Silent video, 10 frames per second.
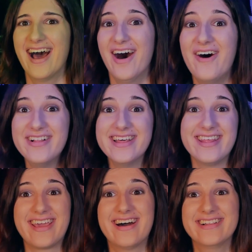All
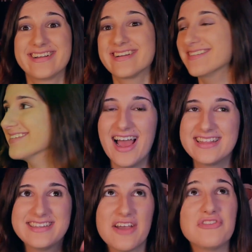the colors!
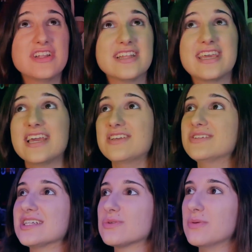I definitely can't
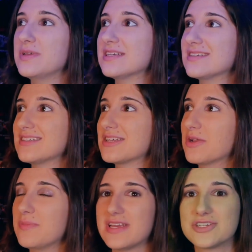use this one because this is
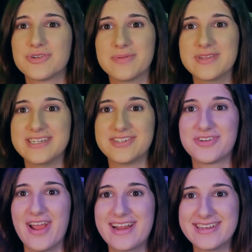gonna be extremely
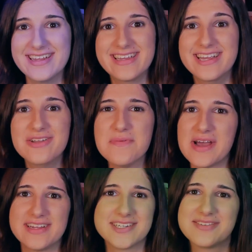distracting. Can you
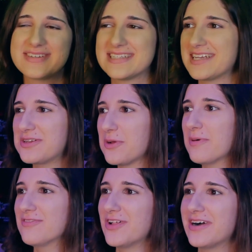imagine? I'm just like doing
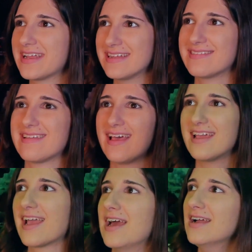my vlog and it's
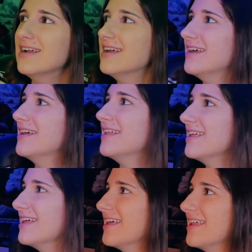like,
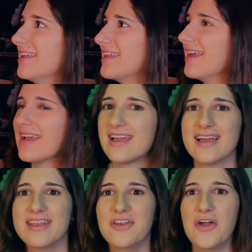
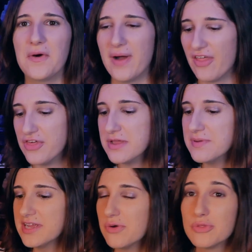yeah, no. I think
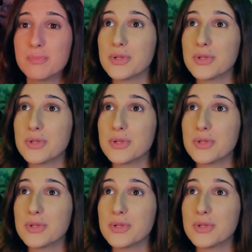I'm gonna go with